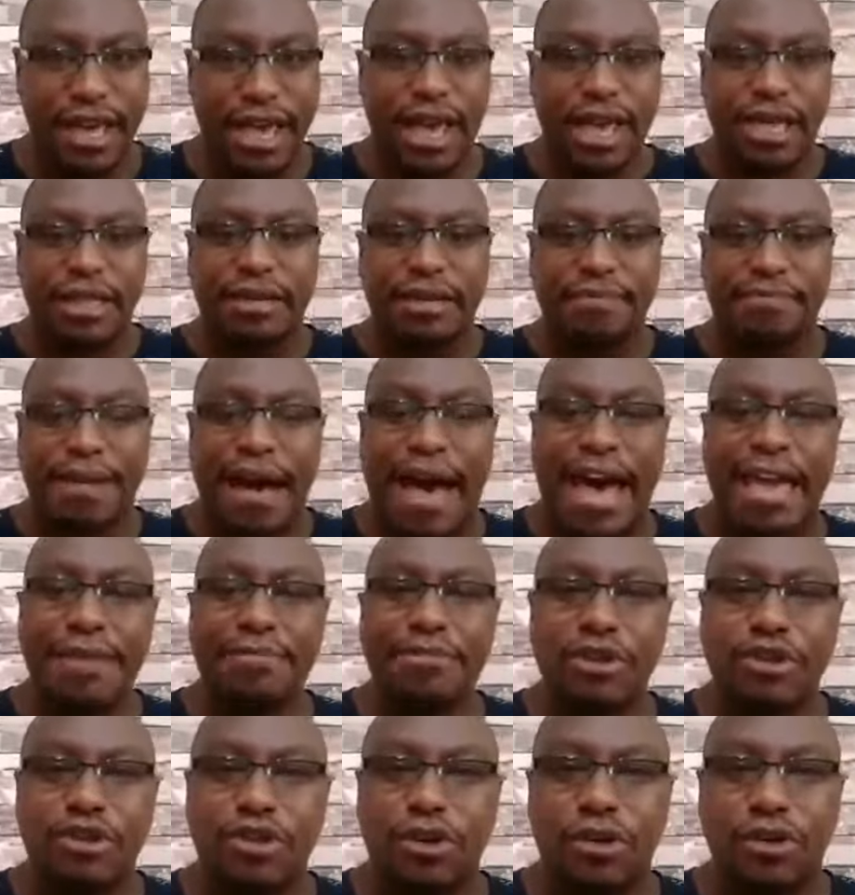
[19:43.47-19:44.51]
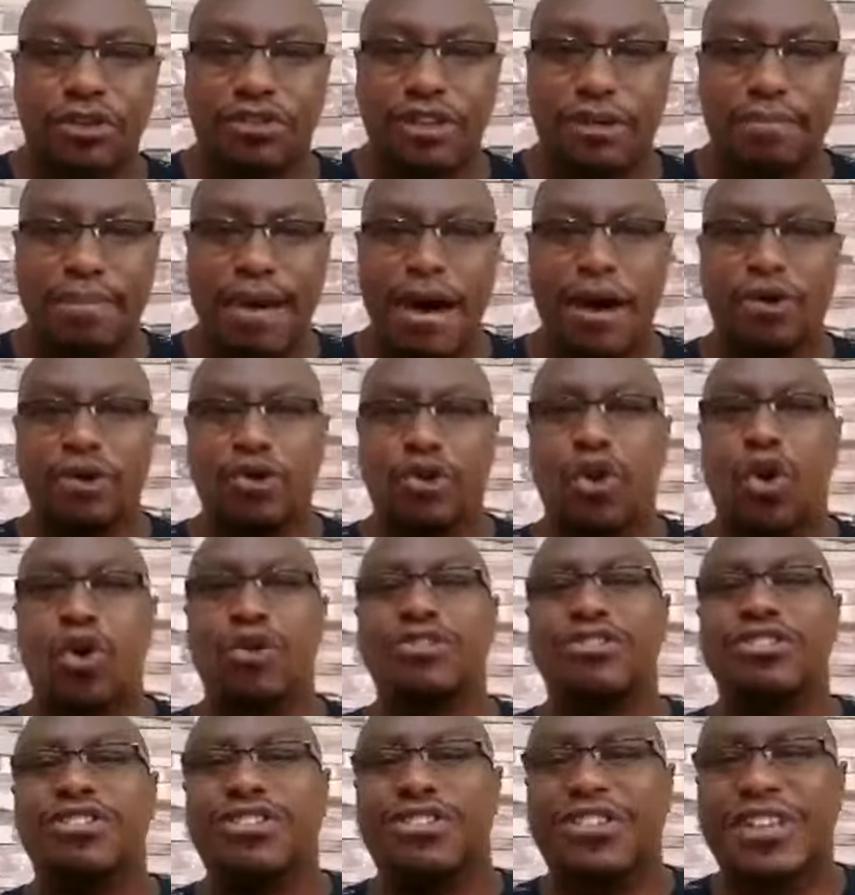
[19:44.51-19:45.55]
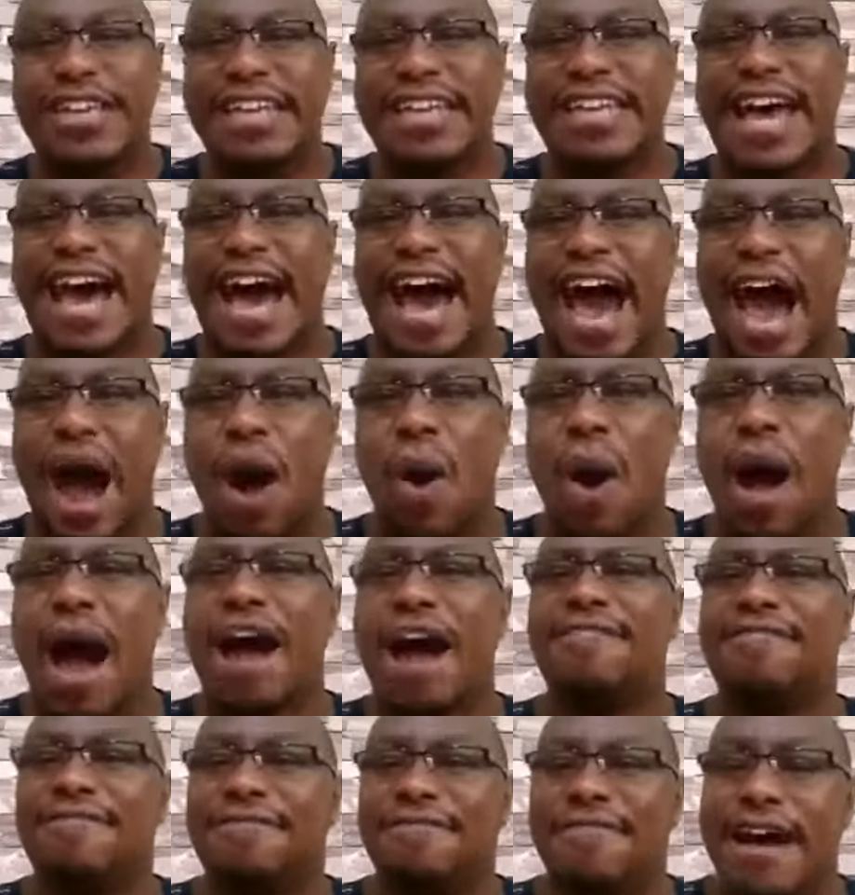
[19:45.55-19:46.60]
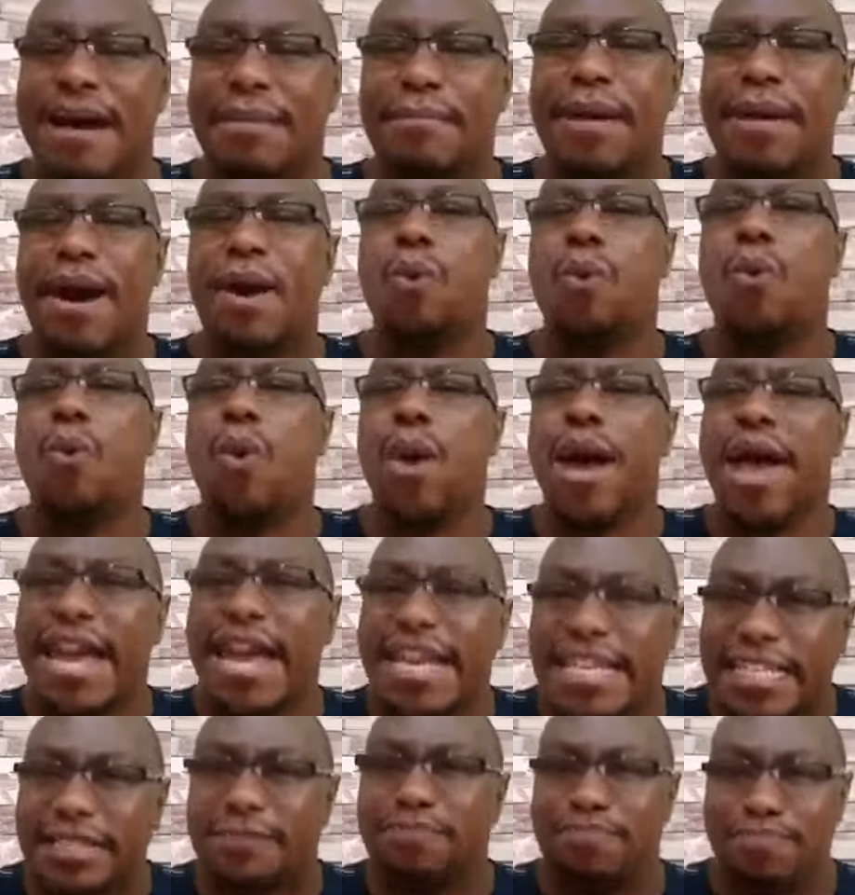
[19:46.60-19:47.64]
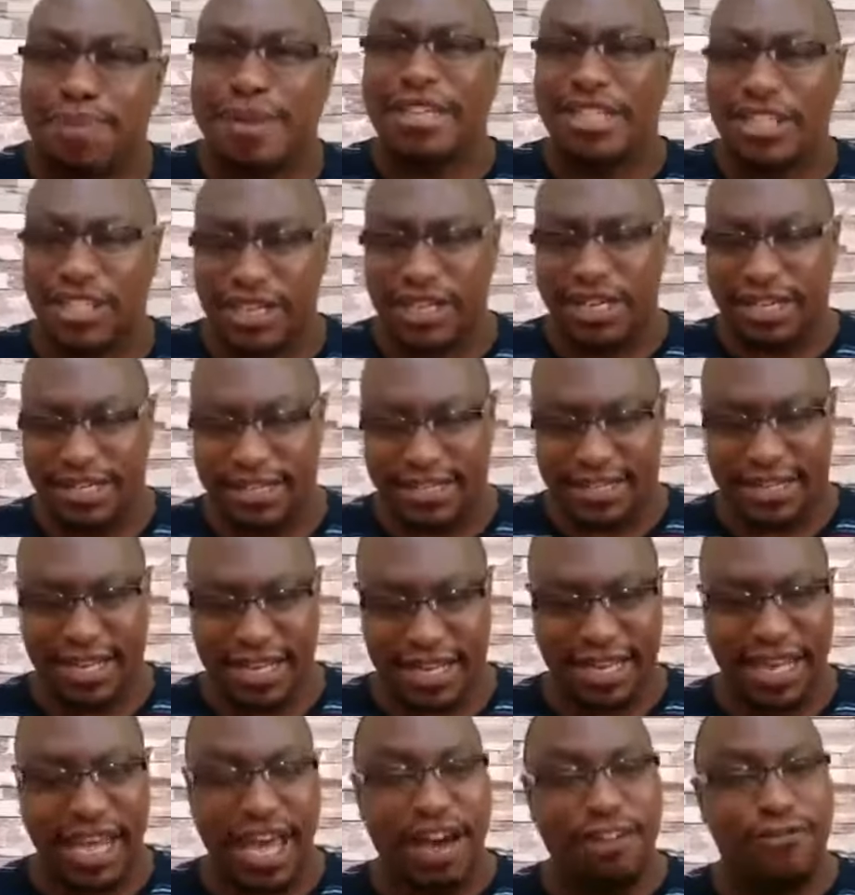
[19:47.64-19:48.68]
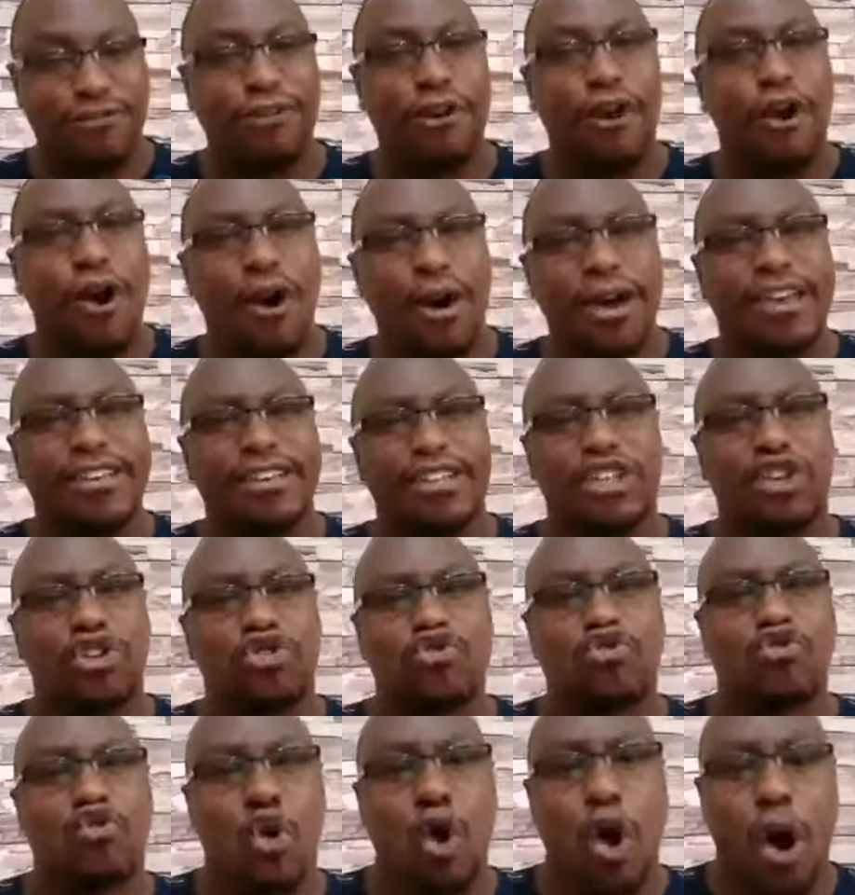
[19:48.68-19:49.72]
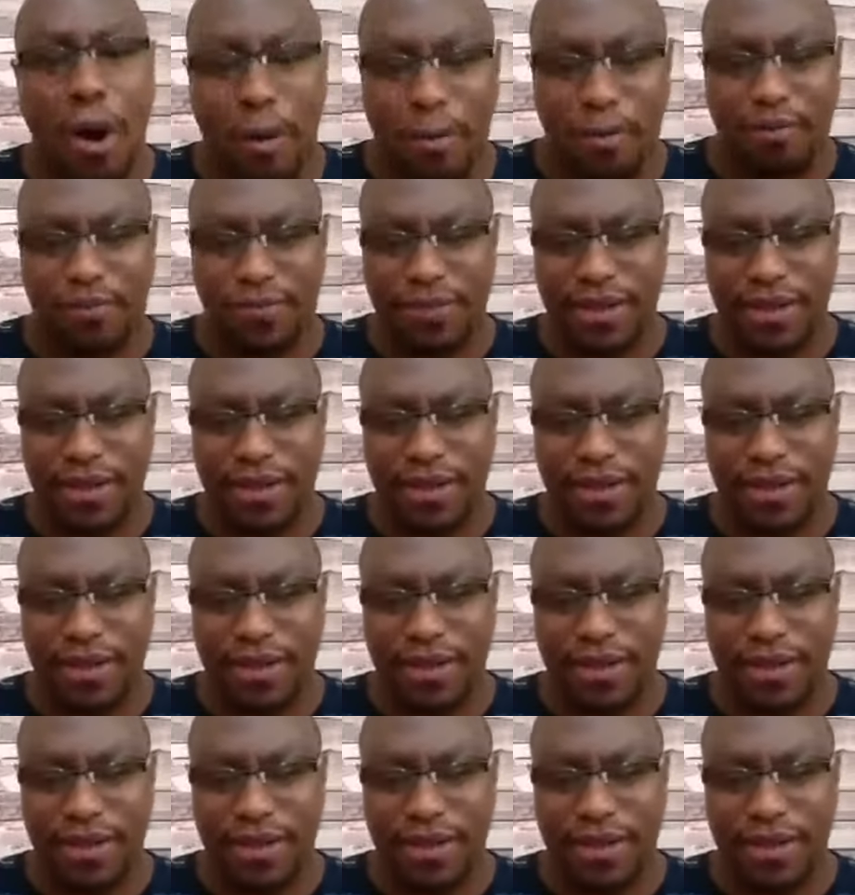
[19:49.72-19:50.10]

The Bible talks about, consider how a farmer waits patiently for his crop.